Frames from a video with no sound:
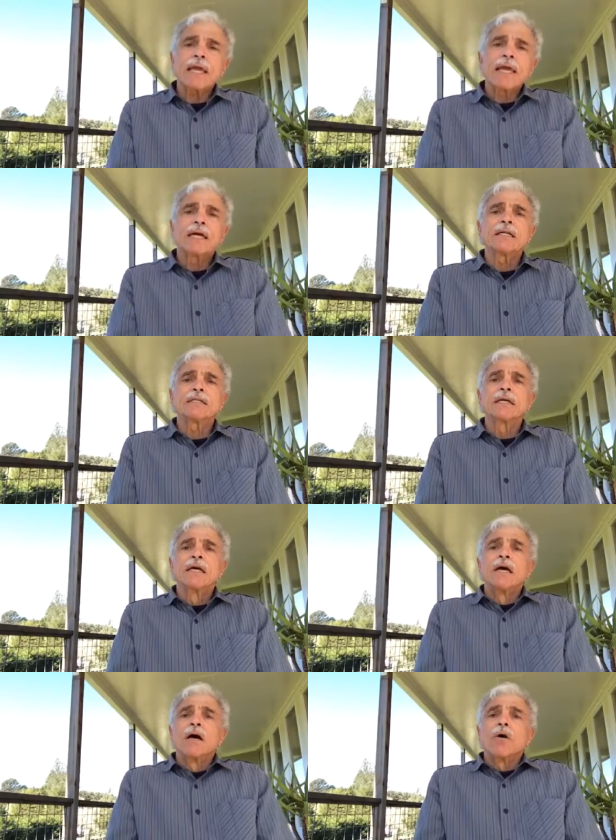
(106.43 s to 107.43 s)
And
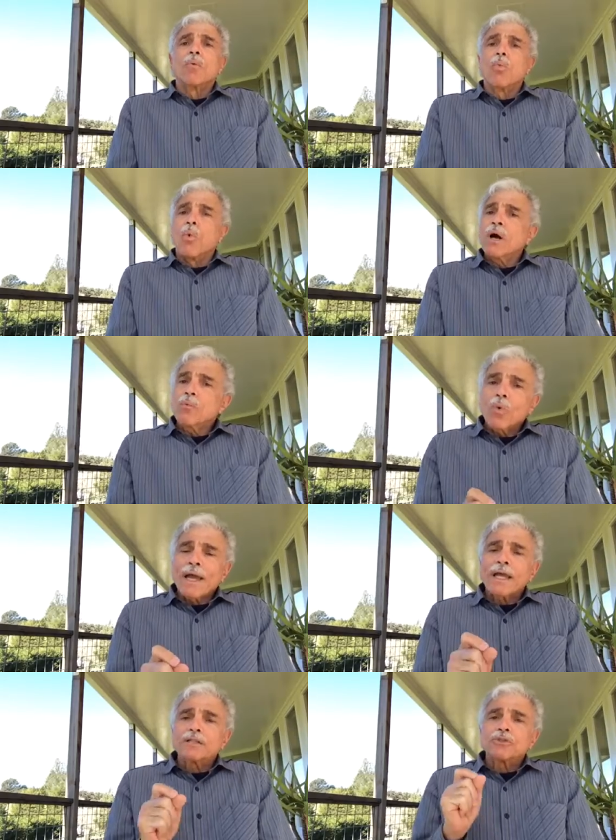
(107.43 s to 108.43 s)
one
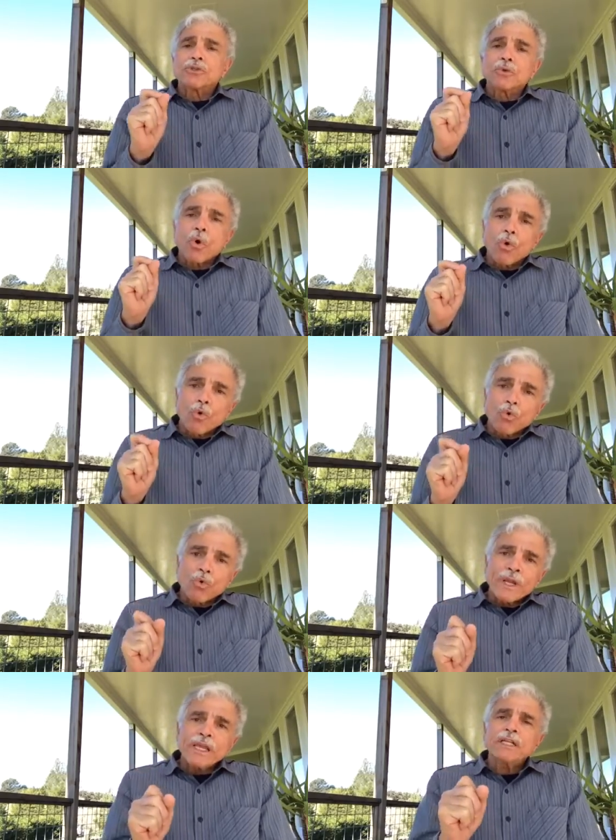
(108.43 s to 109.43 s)
way to
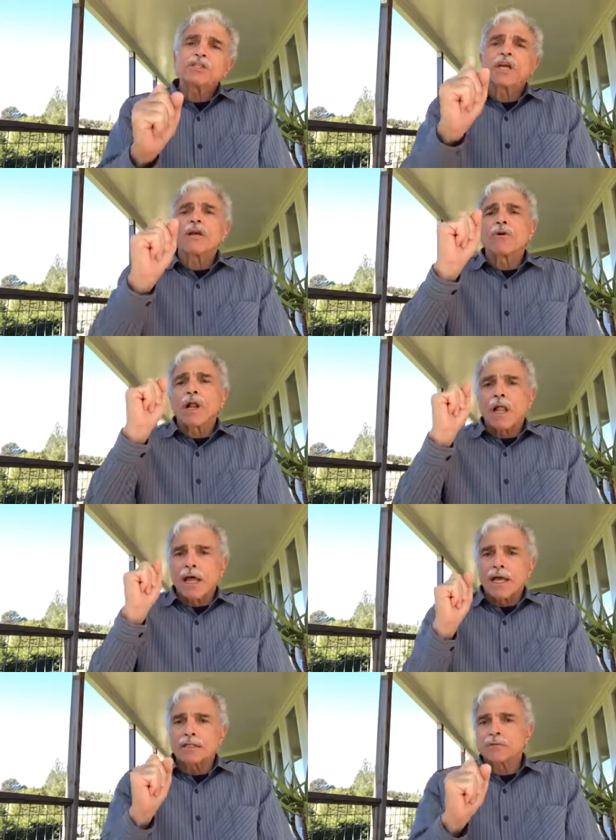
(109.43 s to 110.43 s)

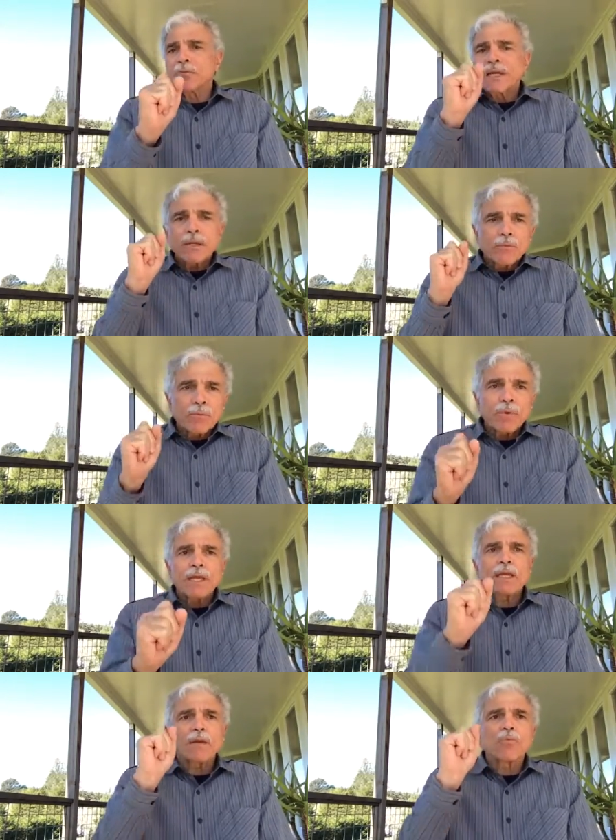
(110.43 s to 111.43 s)
regeneralize, re,
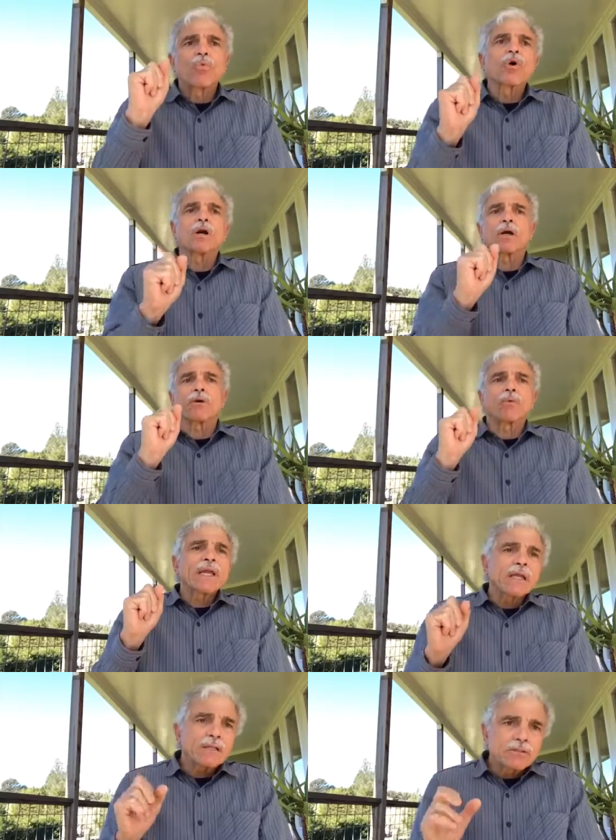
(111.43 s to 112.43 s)
rework,
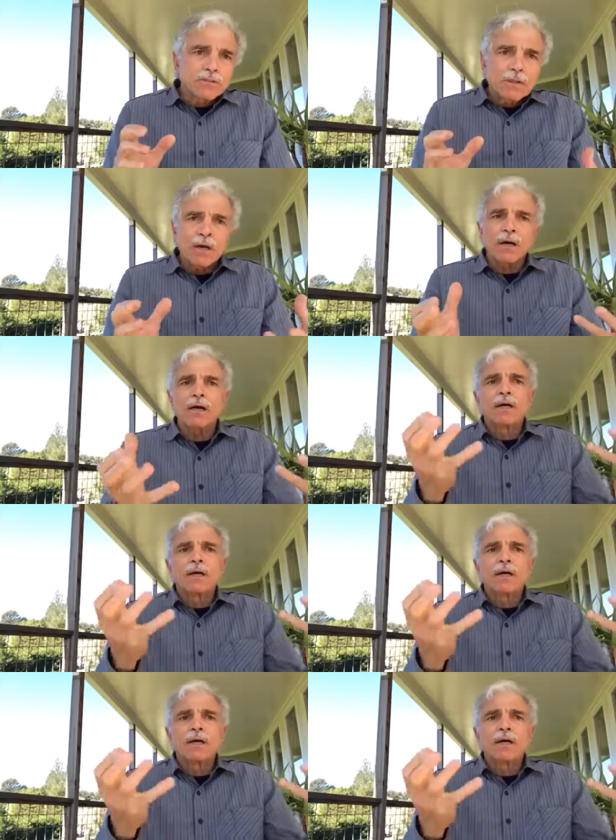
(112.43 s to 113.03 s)
re, uh,